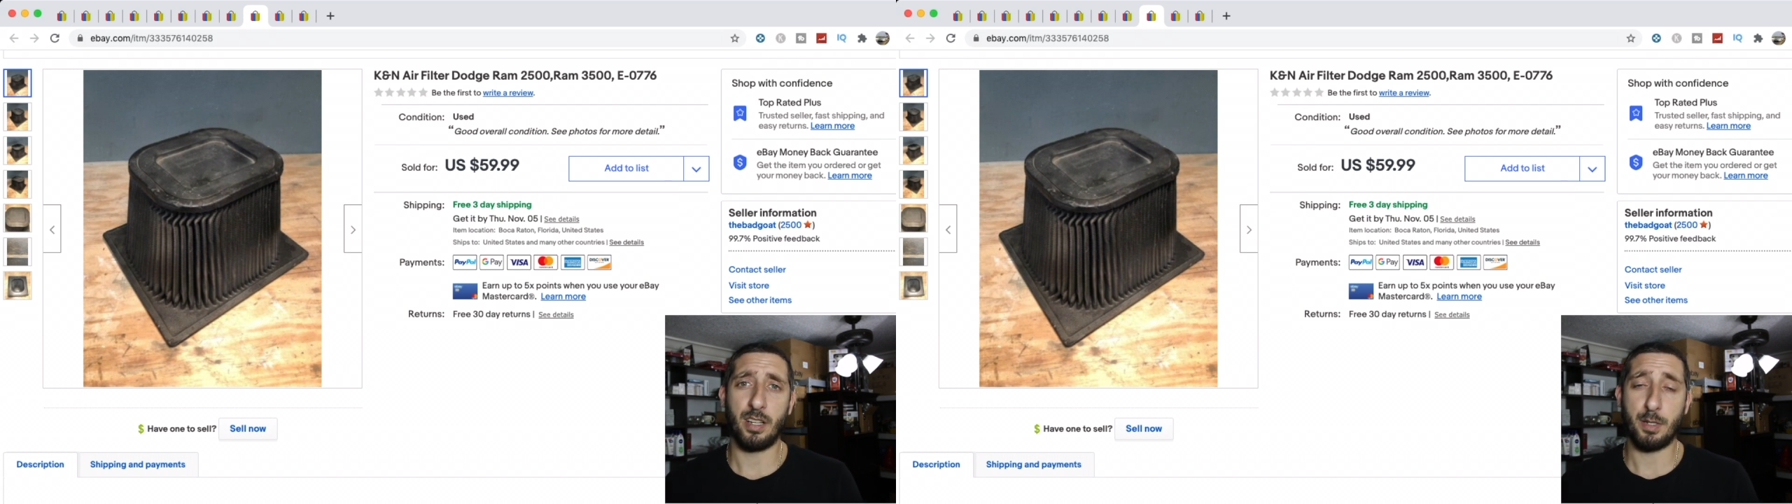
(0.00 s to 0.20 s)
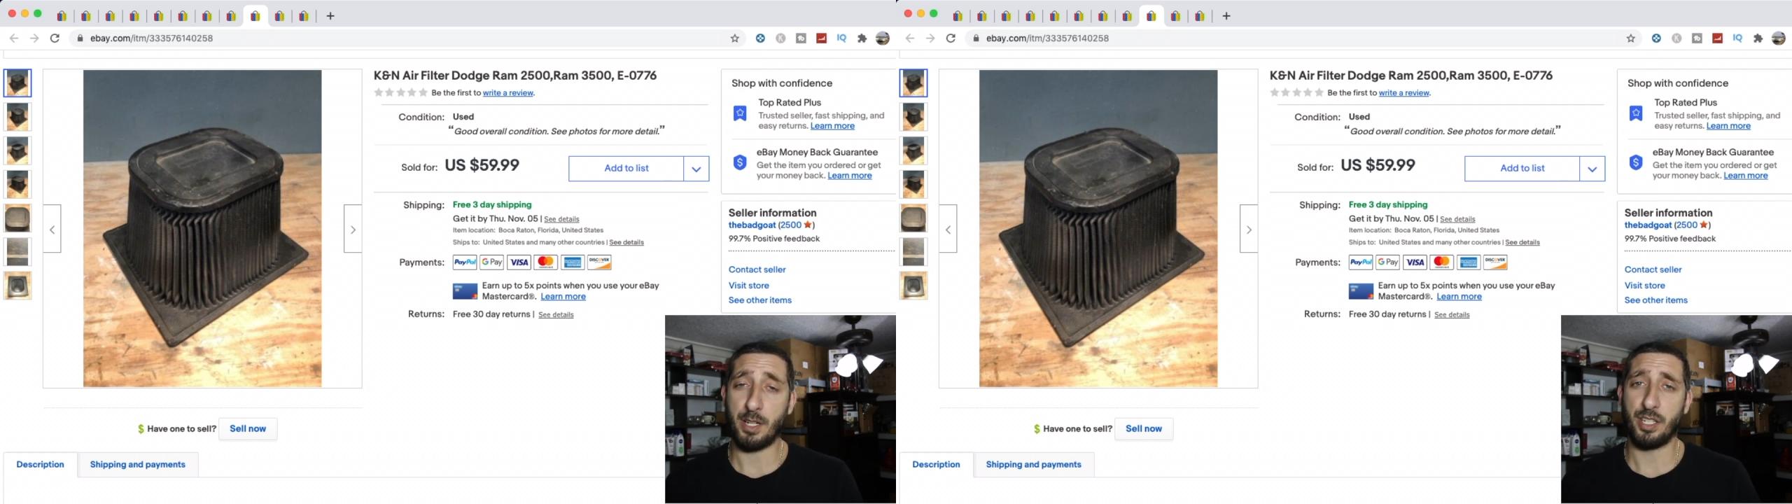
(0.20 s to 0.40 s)

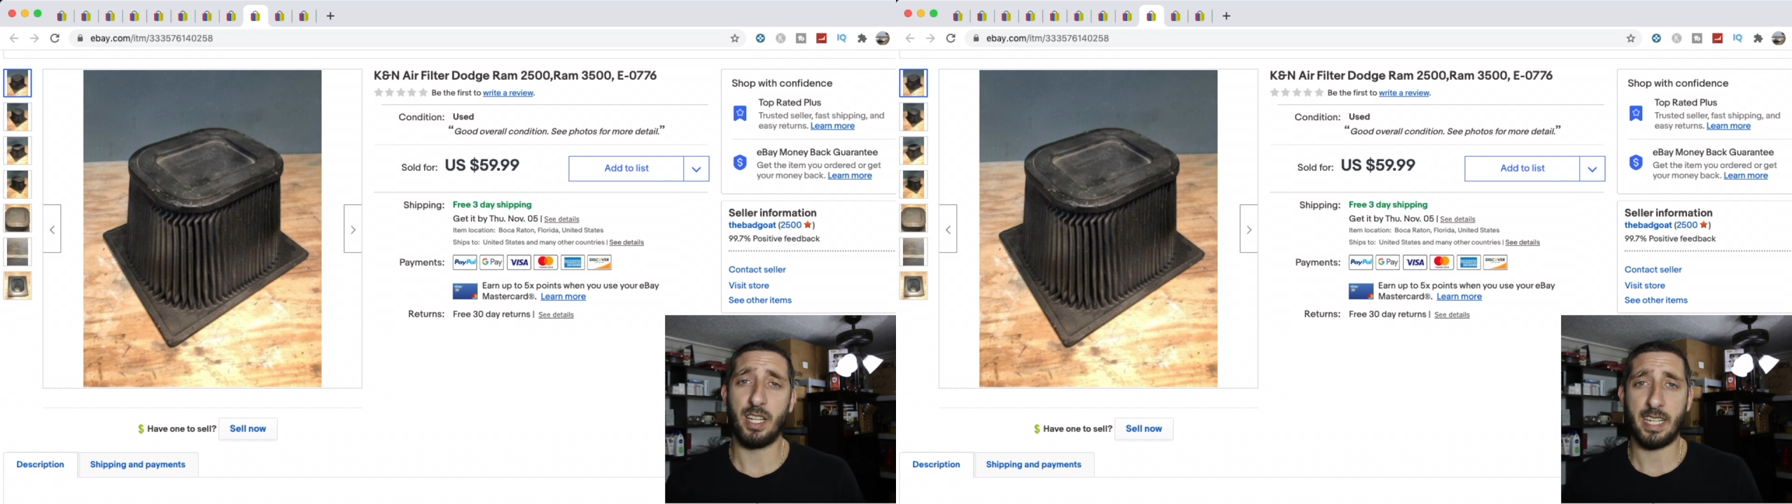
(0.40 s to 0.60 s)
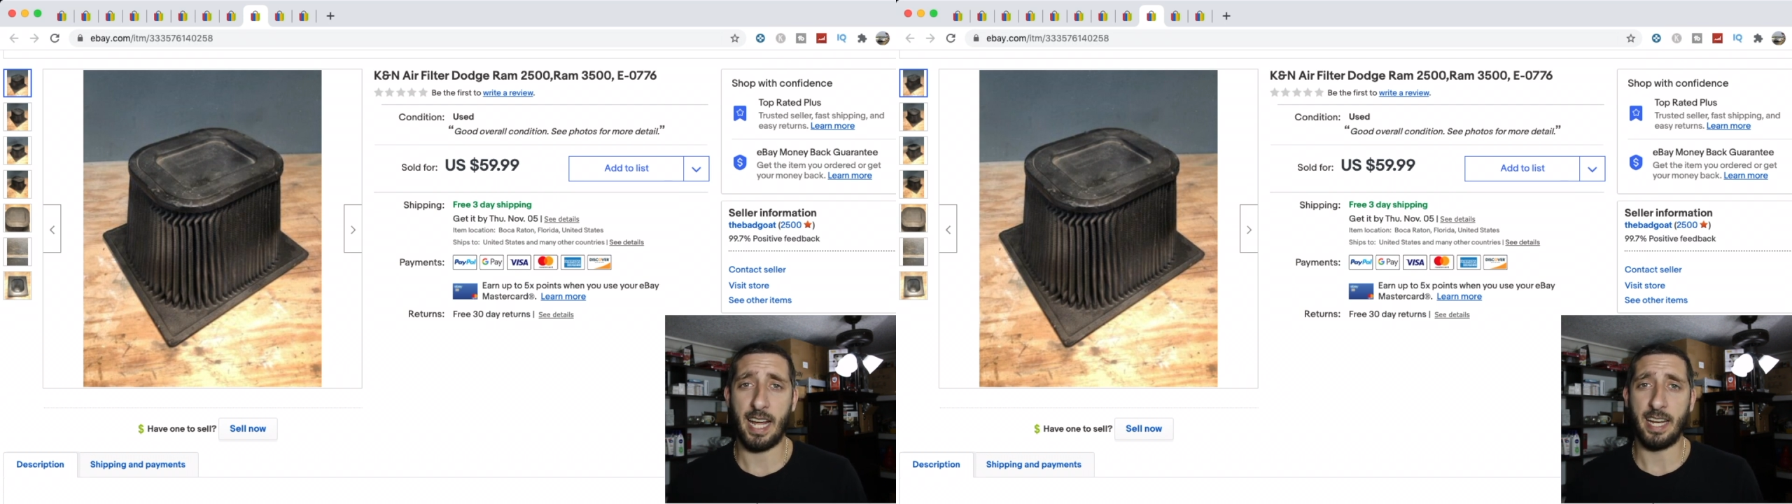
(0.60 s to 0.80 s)
especially
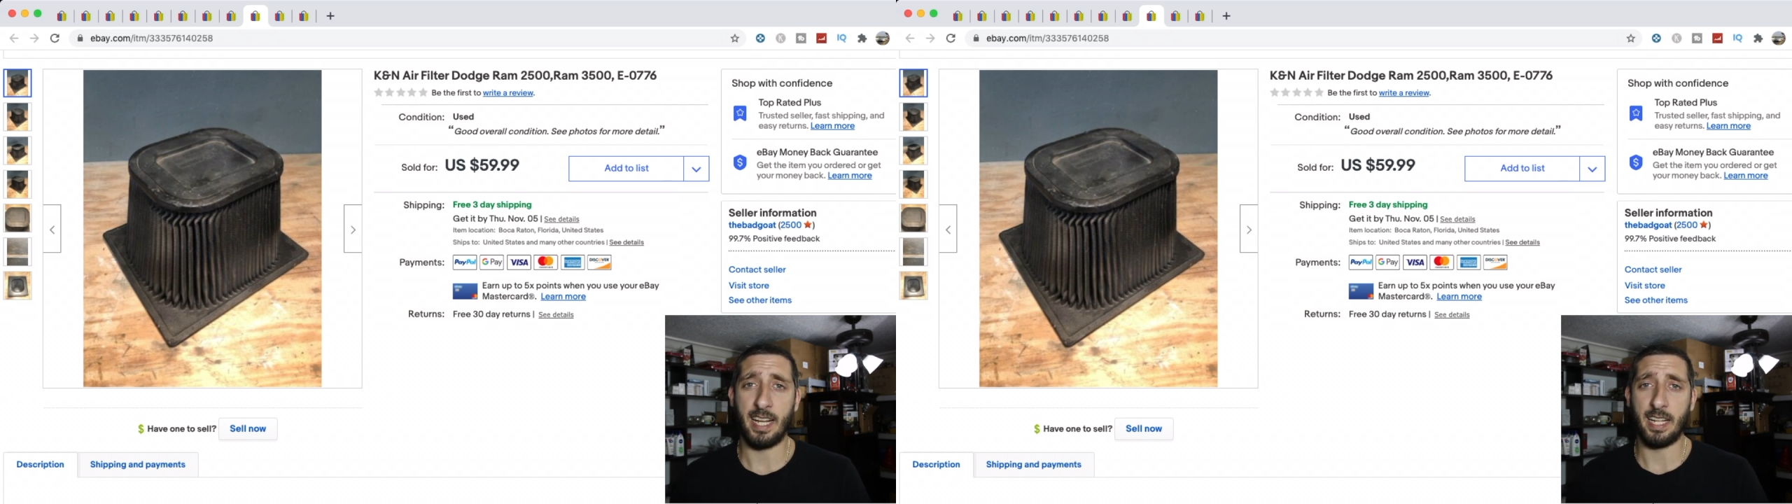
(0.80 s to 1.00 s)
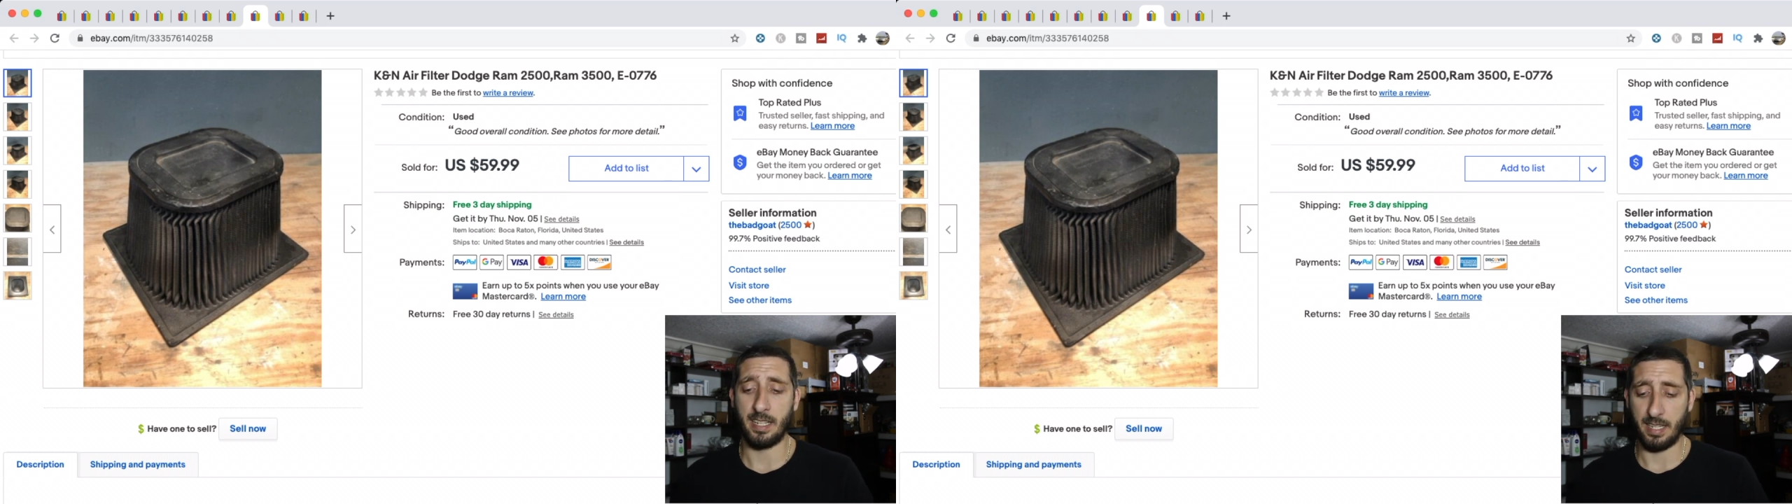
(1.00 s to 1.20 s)
like K&N
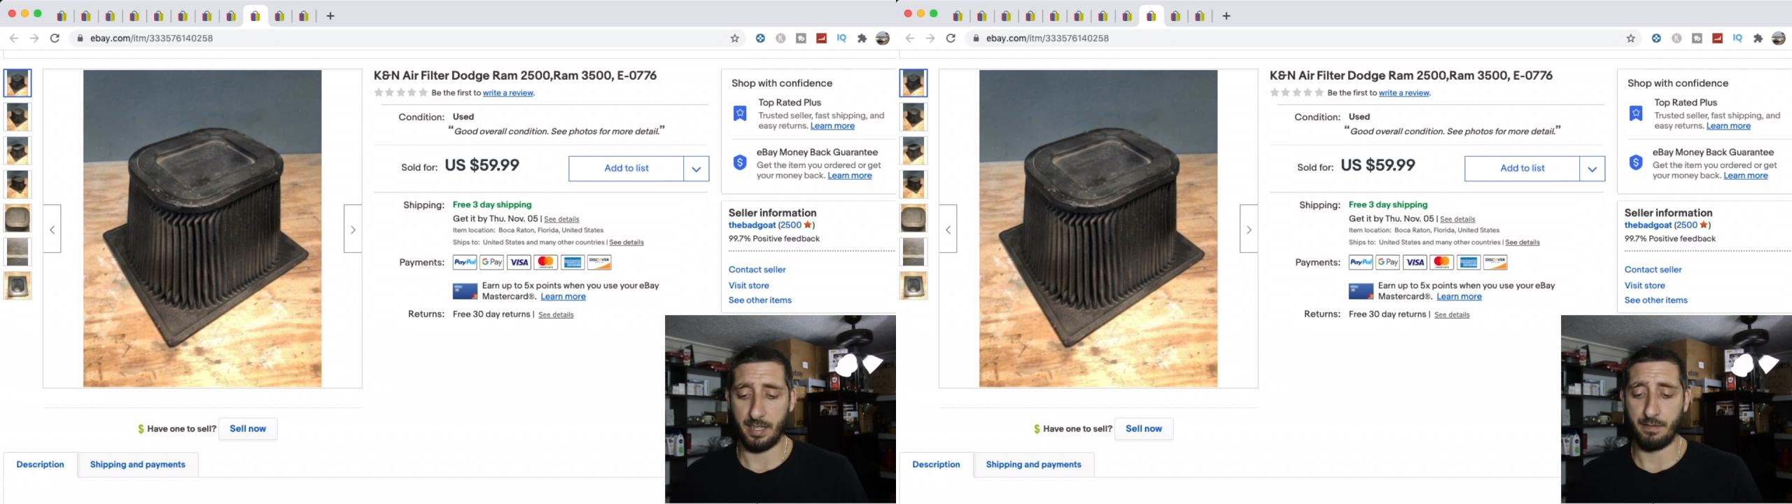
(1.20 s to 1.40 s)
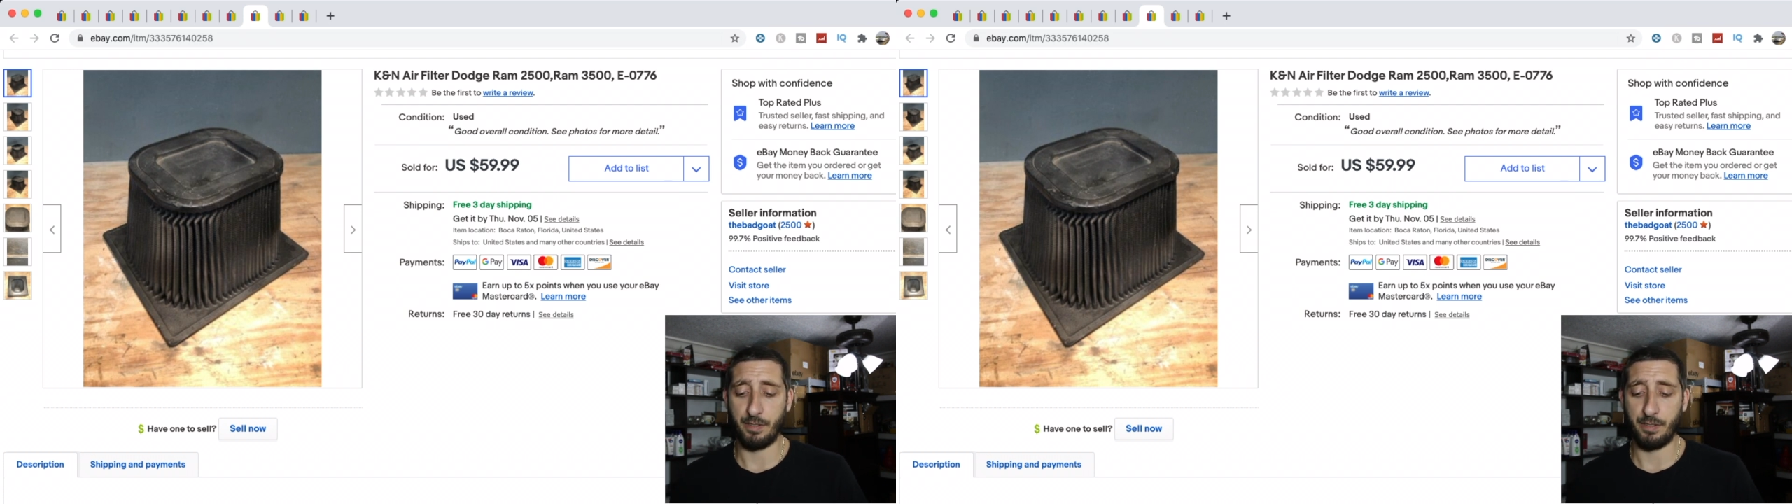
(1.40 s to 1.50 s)
and